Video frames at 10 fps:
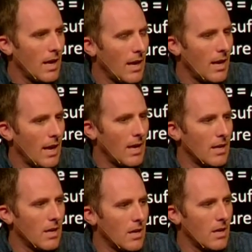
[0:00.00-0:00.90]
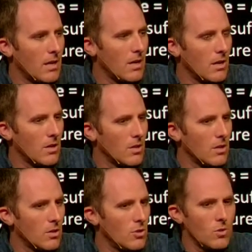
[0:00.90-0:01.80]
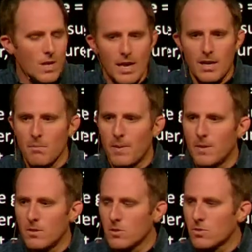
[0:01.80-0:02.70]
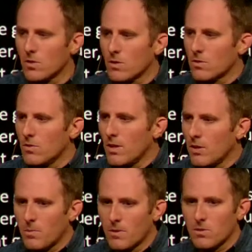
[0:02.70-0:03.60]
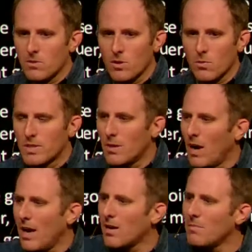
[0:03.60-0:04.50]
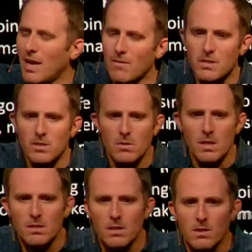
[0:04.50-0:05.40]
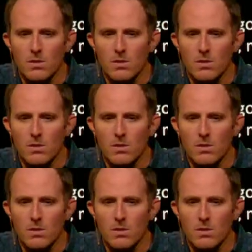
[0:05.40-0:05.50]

And you can't compare your struggle to another person's struggle. We say, well, how come they have it so easy? You